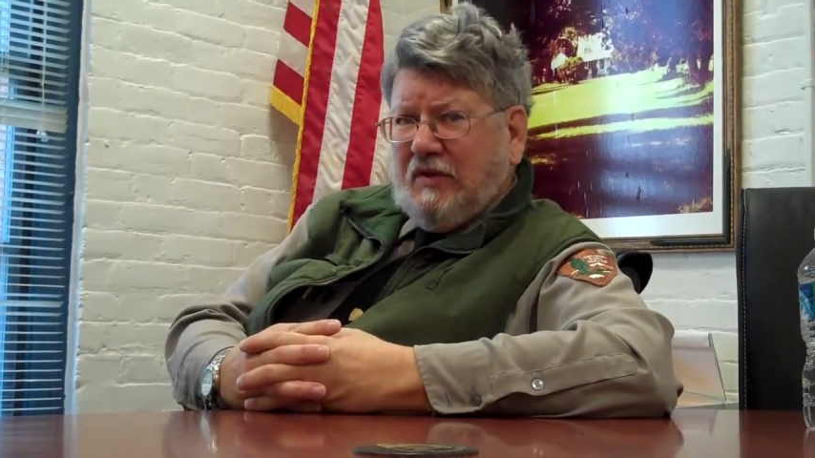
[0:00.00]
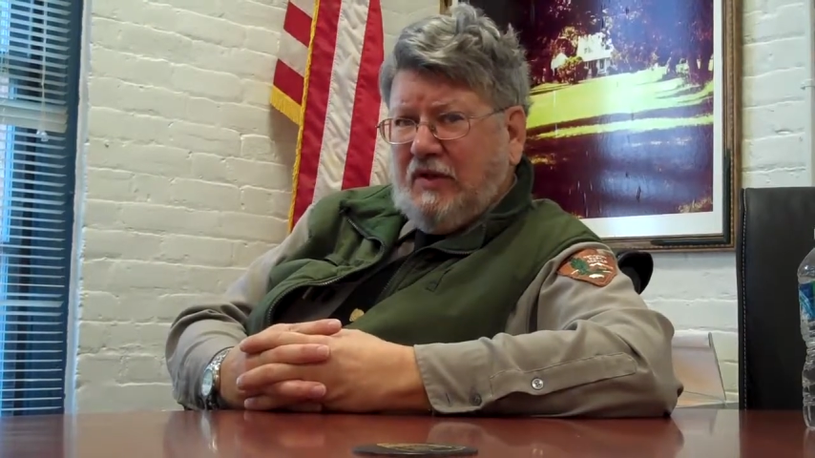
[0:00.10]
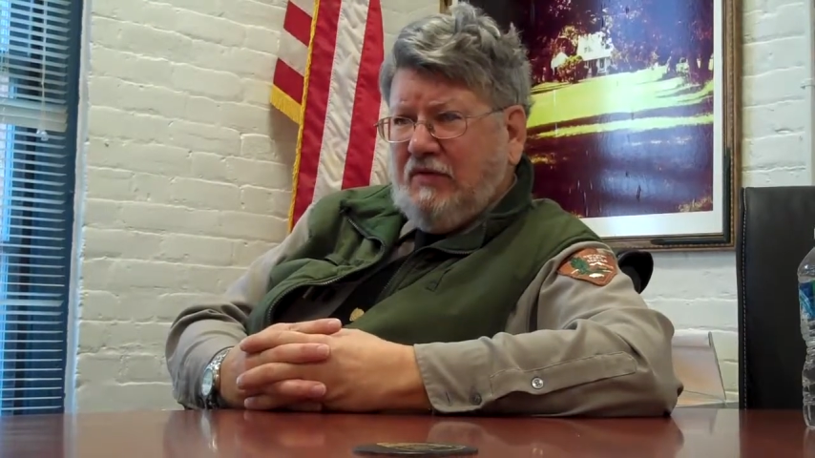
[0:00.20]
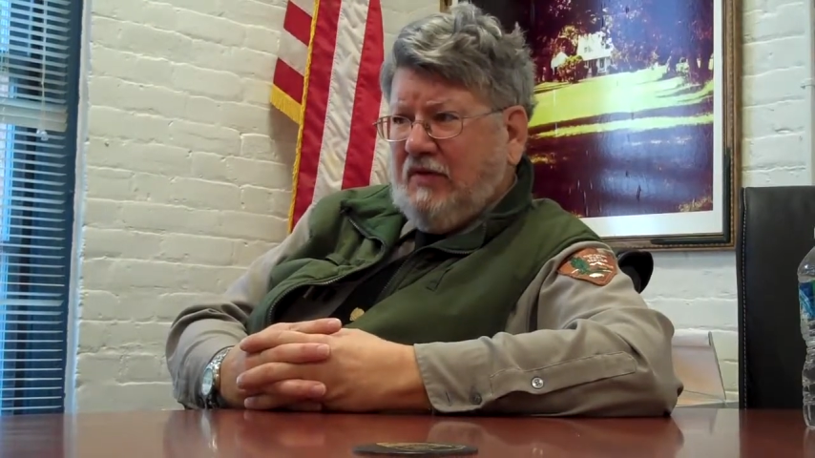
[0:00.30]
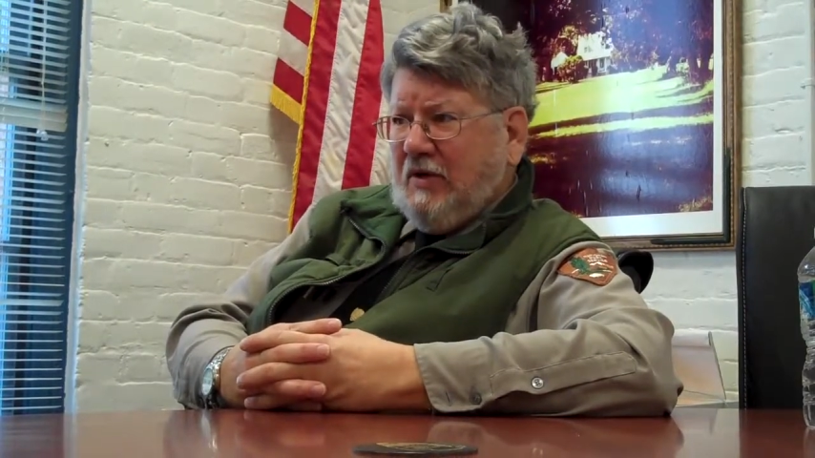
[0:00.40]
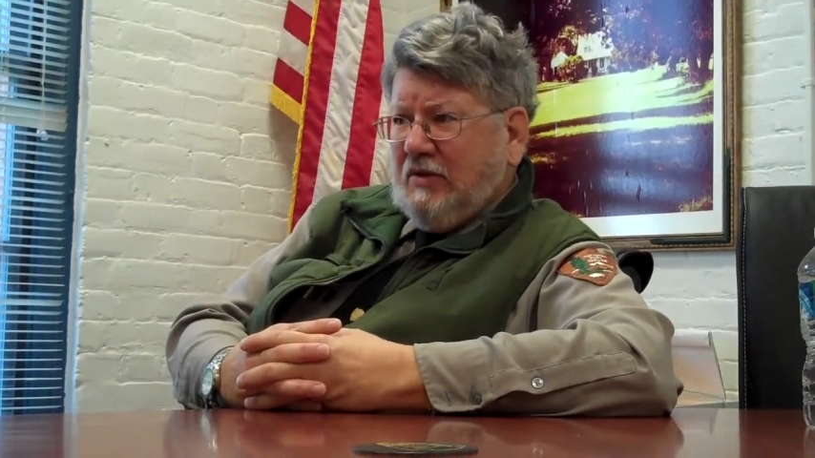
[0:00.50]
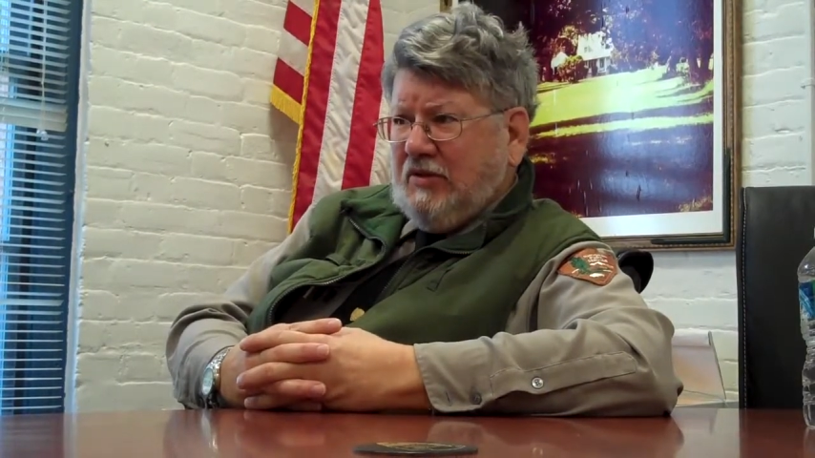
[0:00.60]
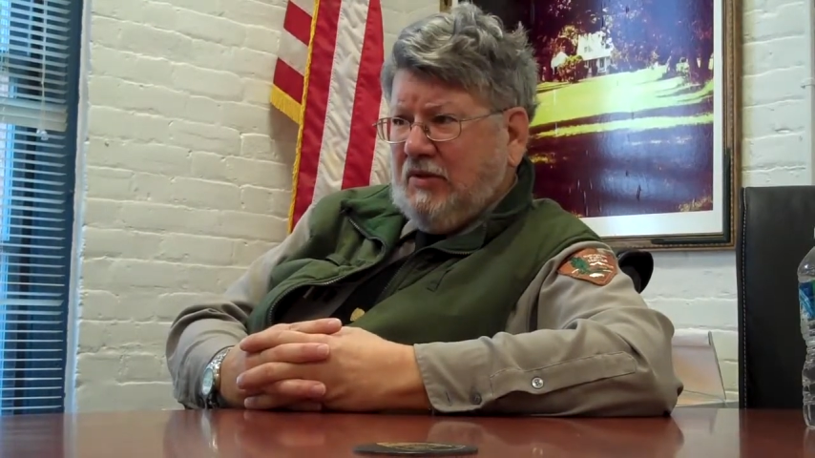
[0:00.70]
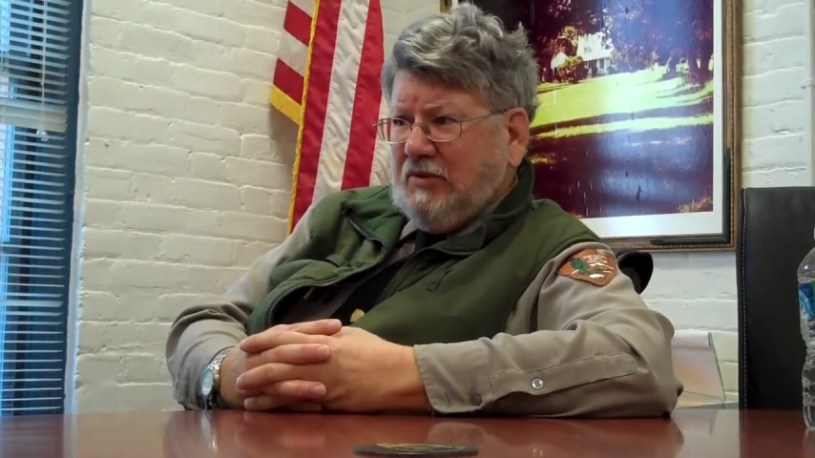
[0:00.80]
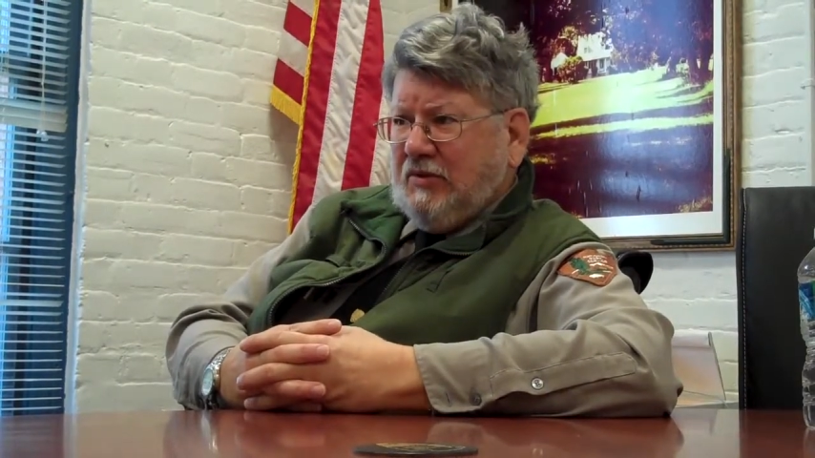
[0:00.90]
Confederate
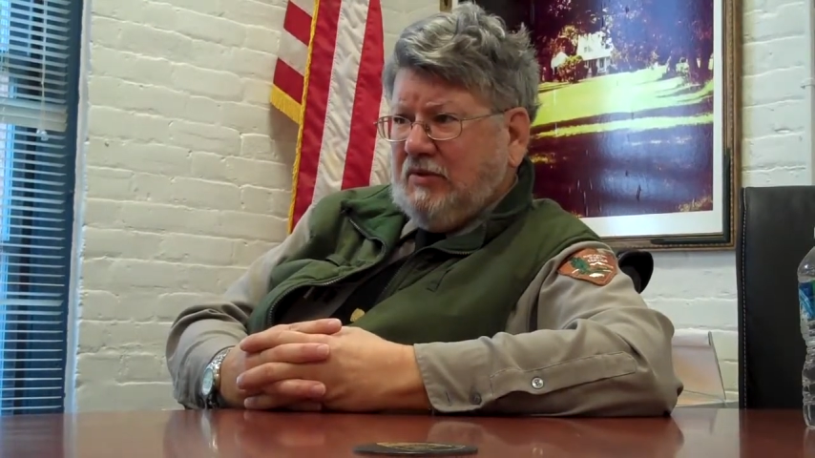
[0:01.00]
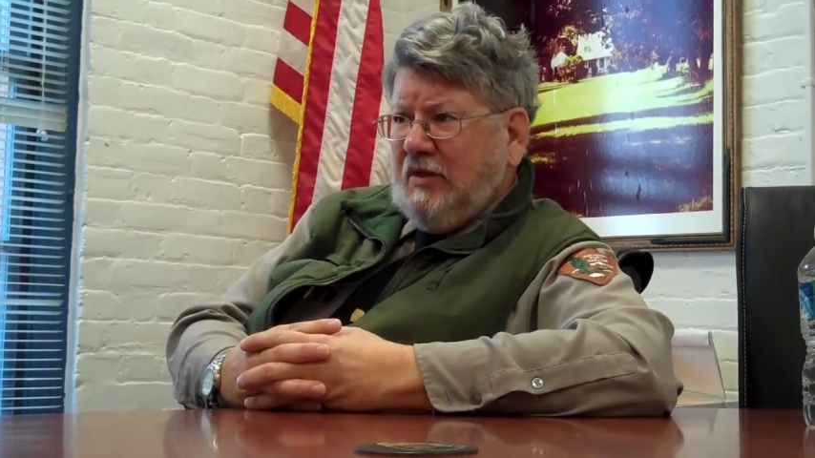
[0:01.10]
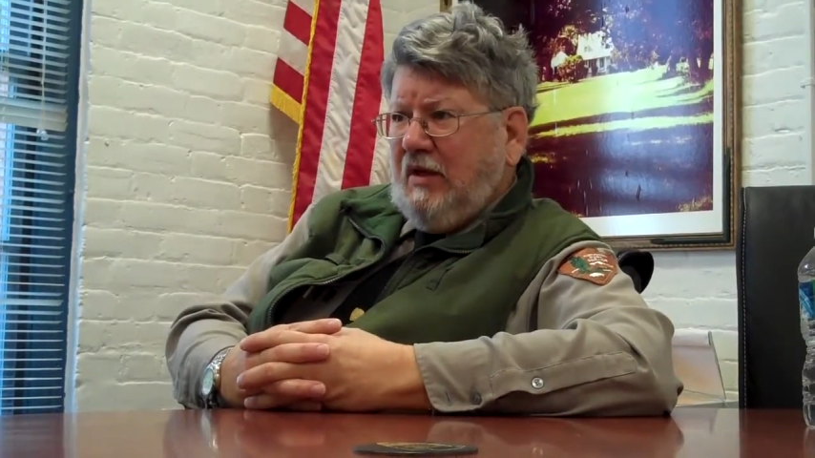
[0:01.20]
soldiers